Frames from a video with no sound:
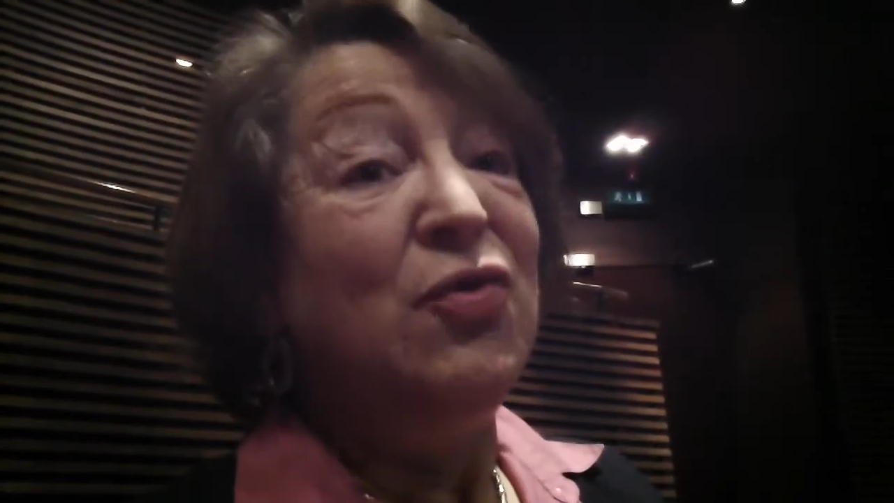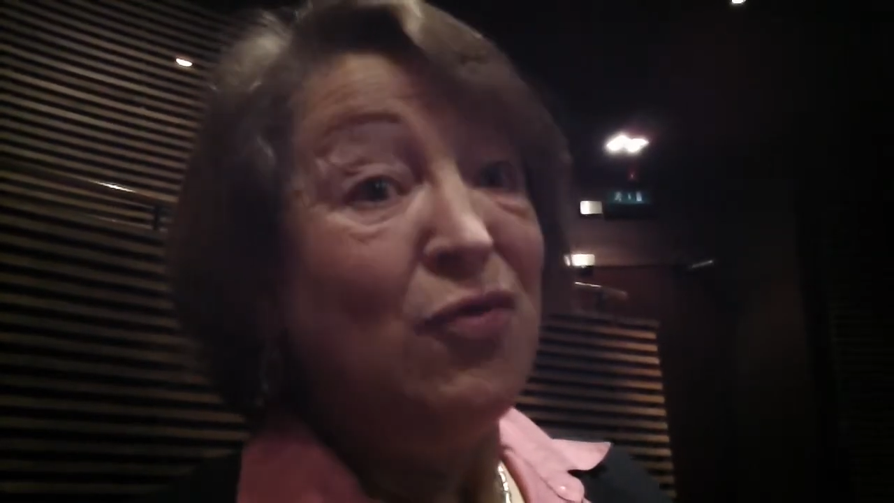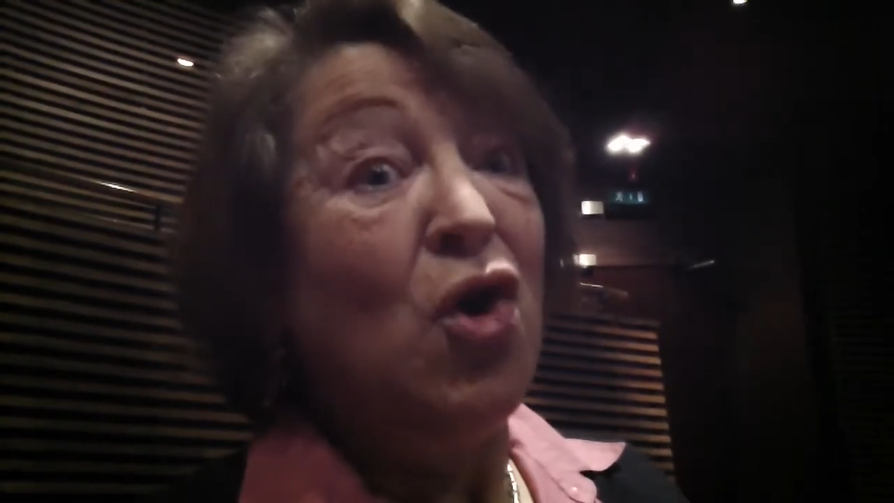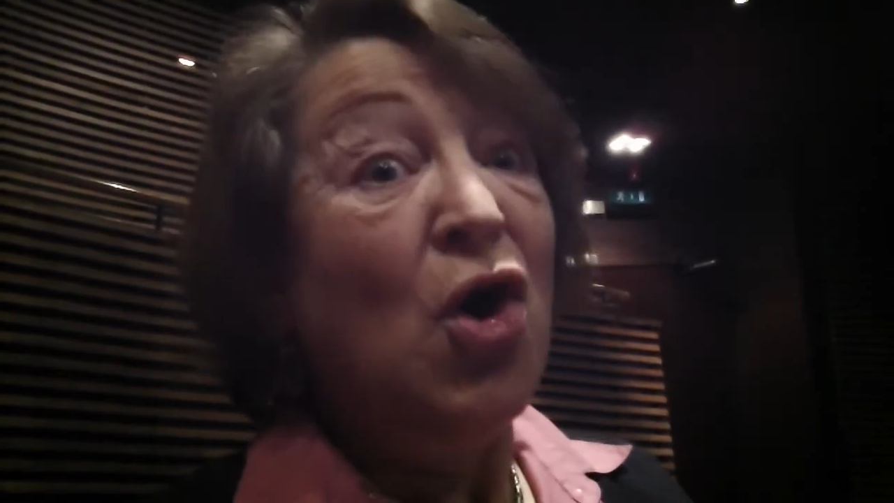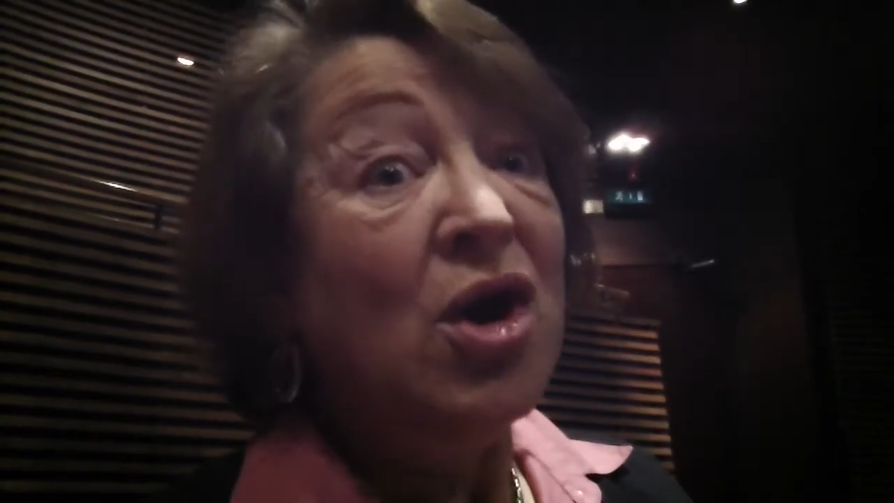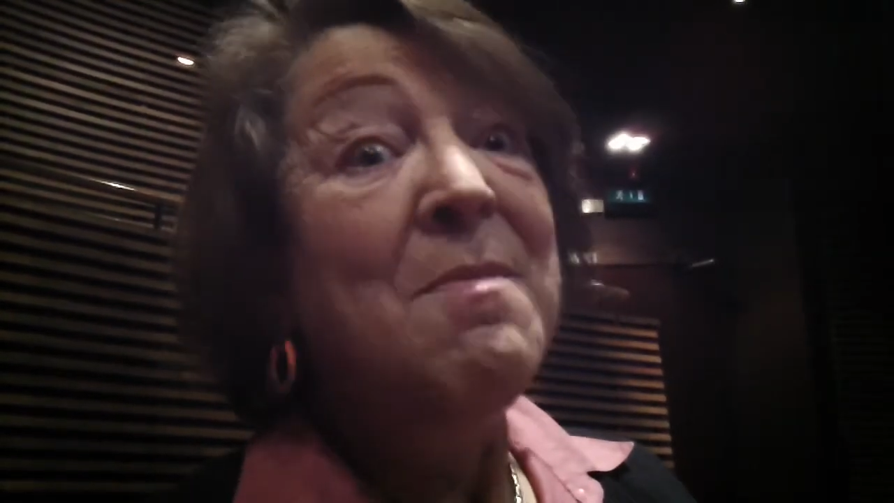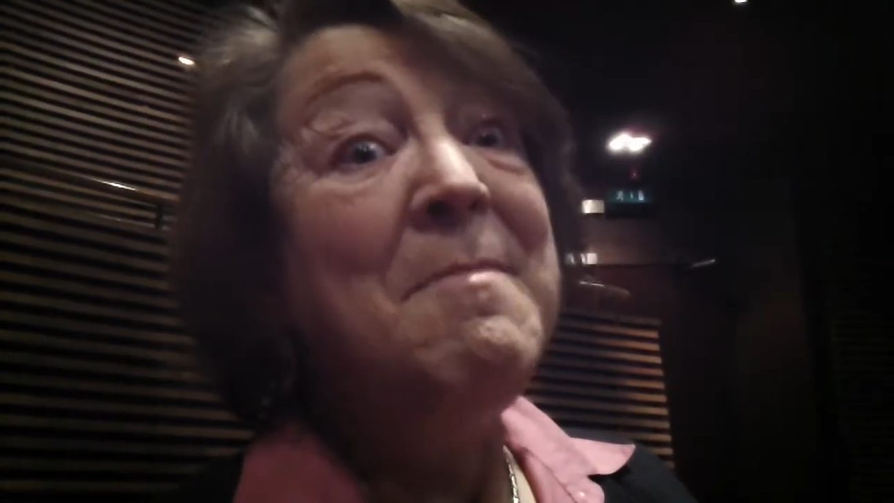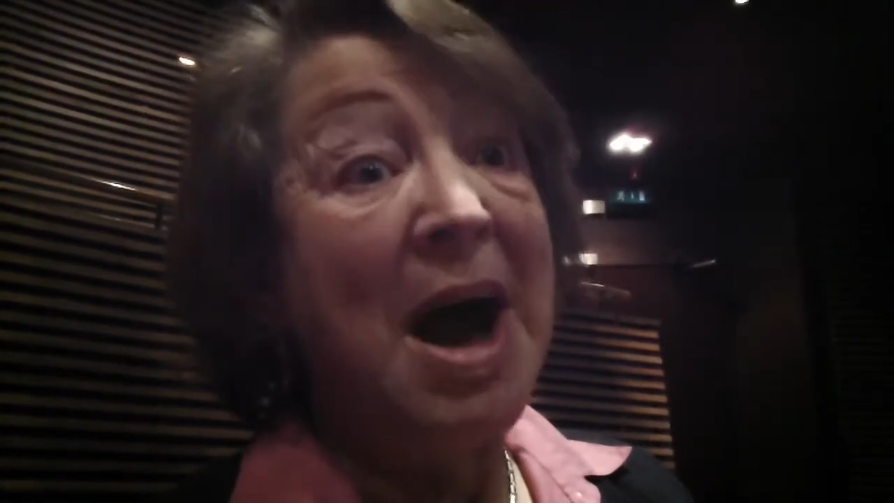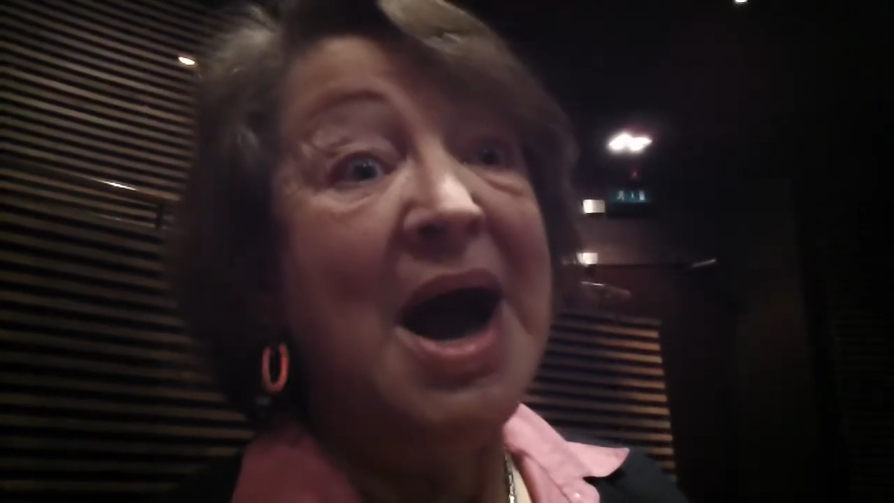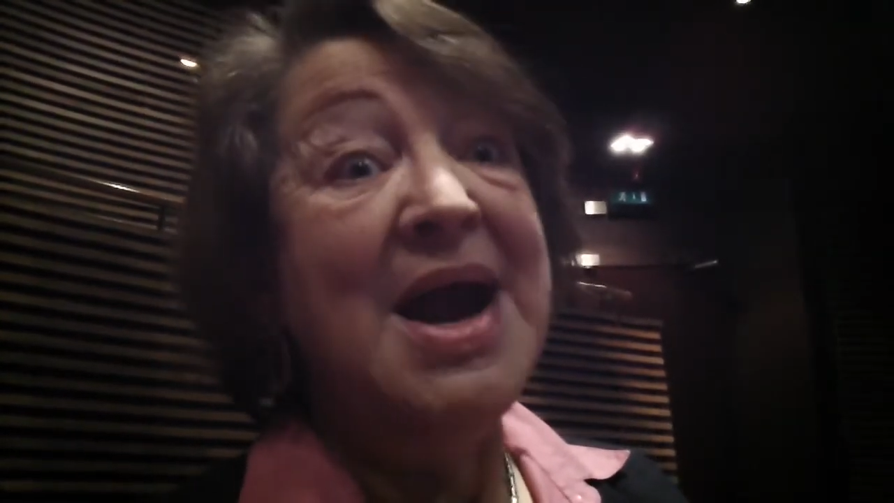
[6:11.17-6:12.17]
You've got to
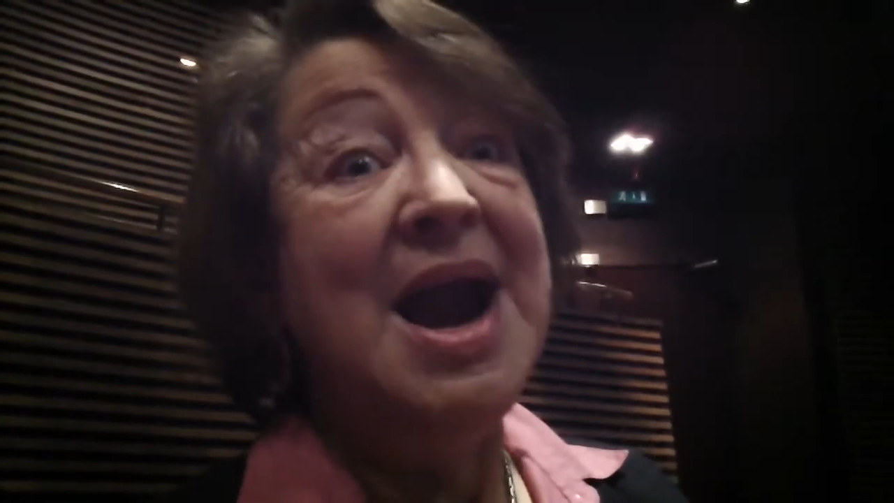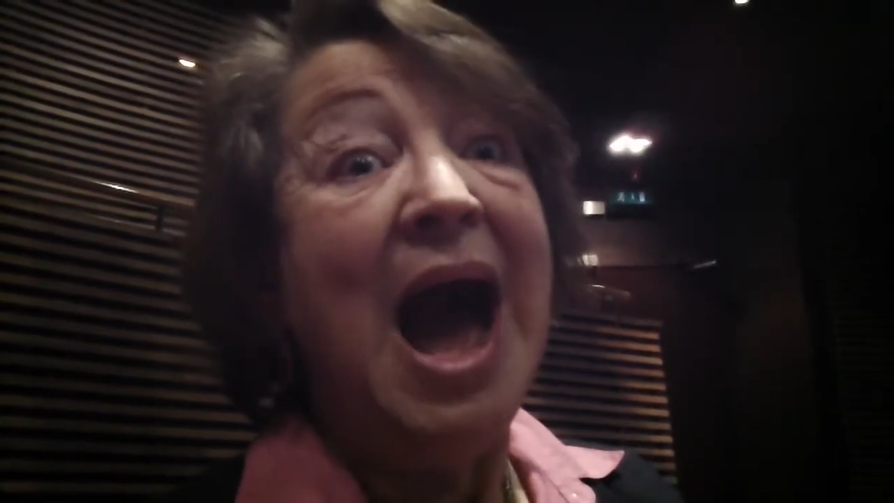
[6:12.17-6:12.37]
combine